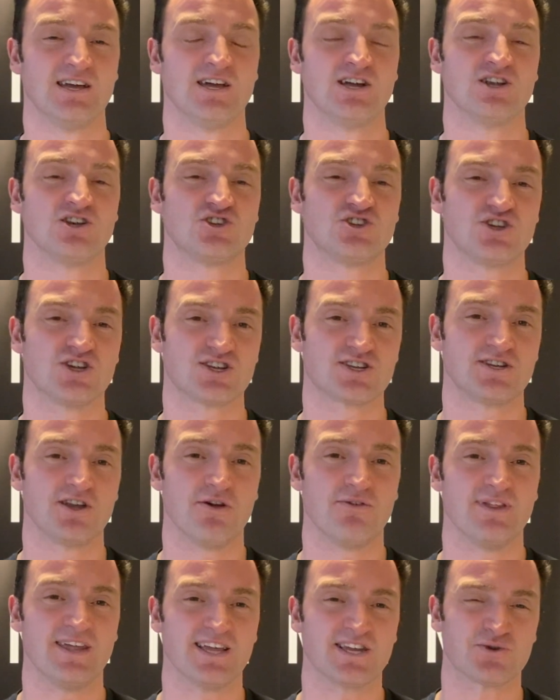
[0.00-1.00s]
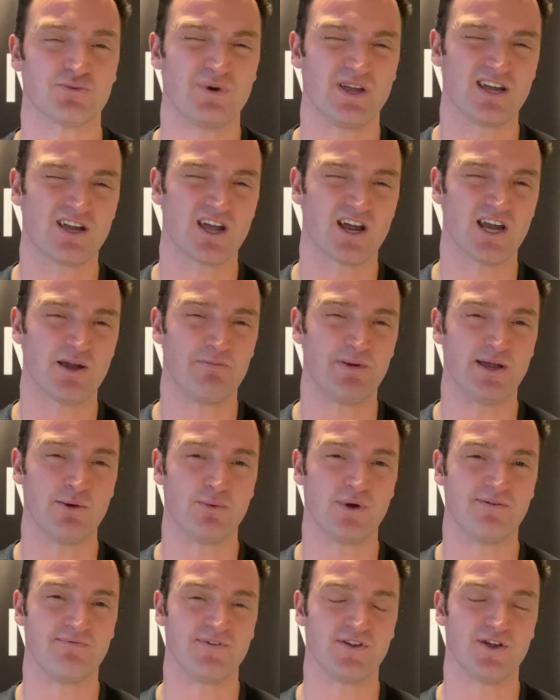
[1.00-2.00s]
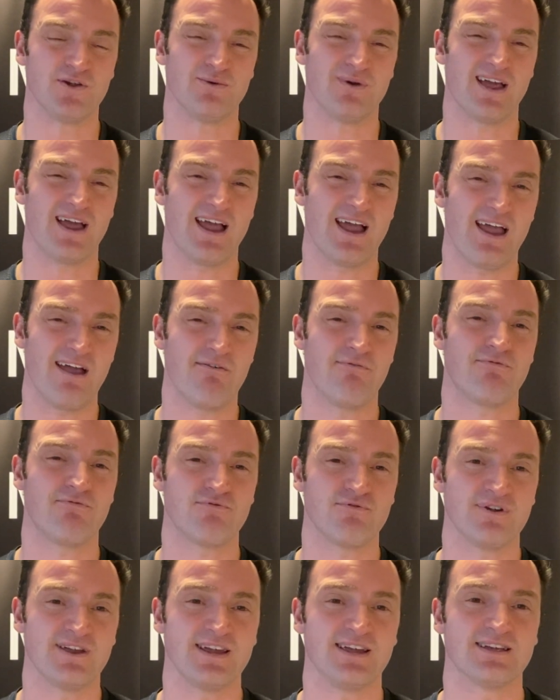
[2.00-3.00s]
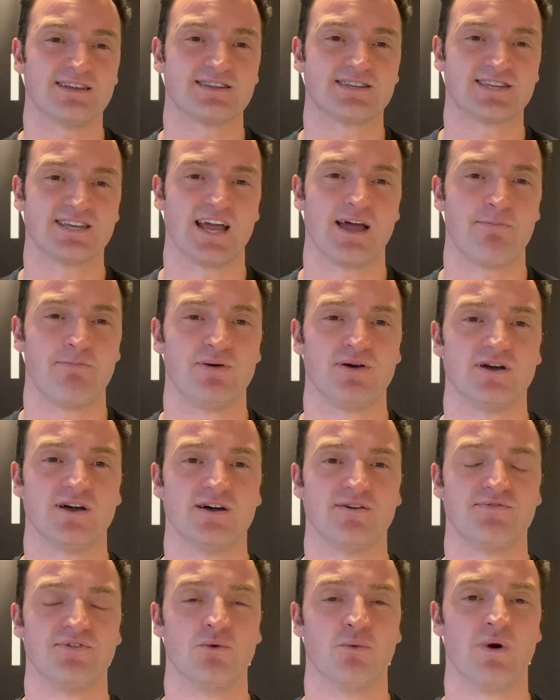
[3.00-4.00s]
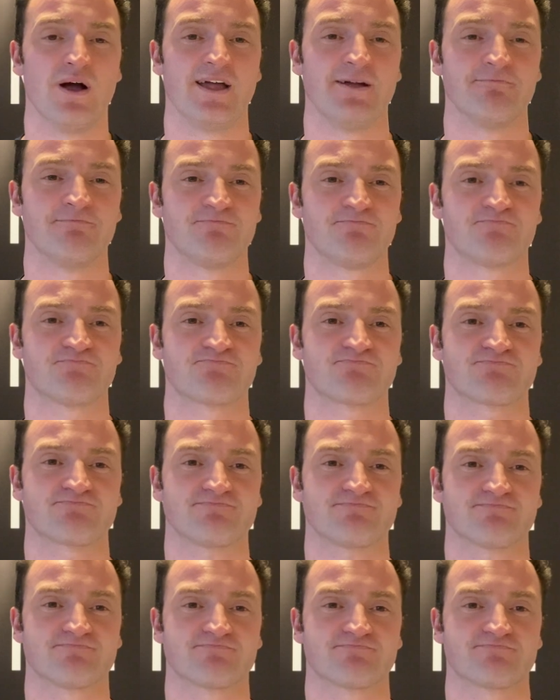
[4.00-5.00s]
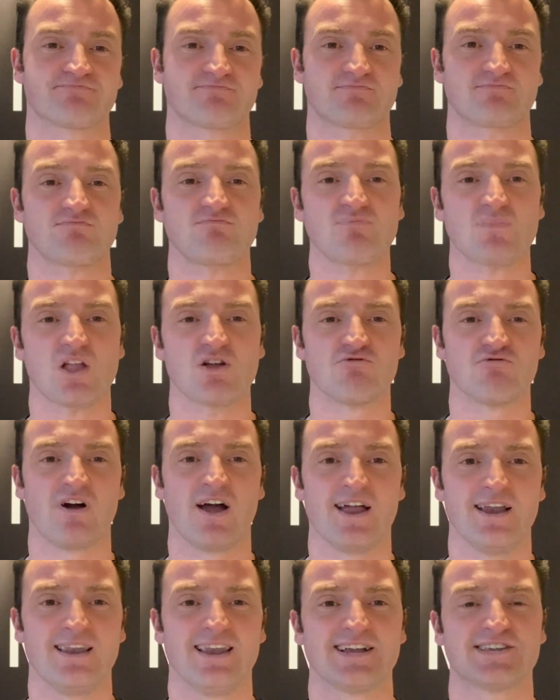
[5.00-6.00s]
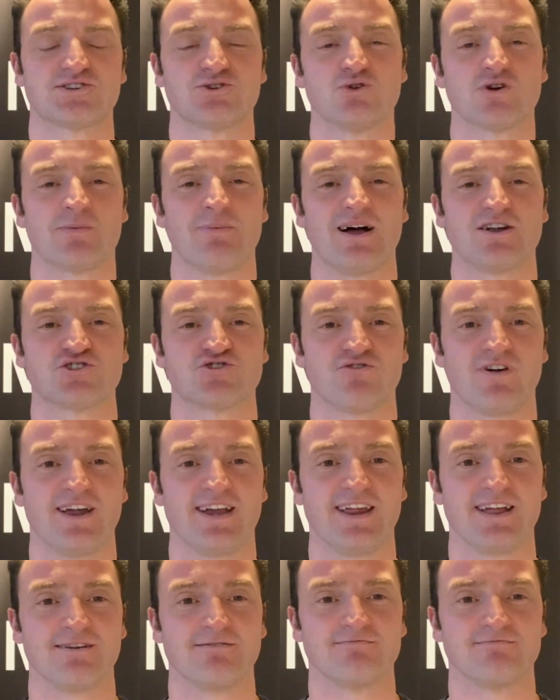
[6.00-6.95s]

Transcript: Just know this, we are going to be with you every step of the way. Right, let's talk about training.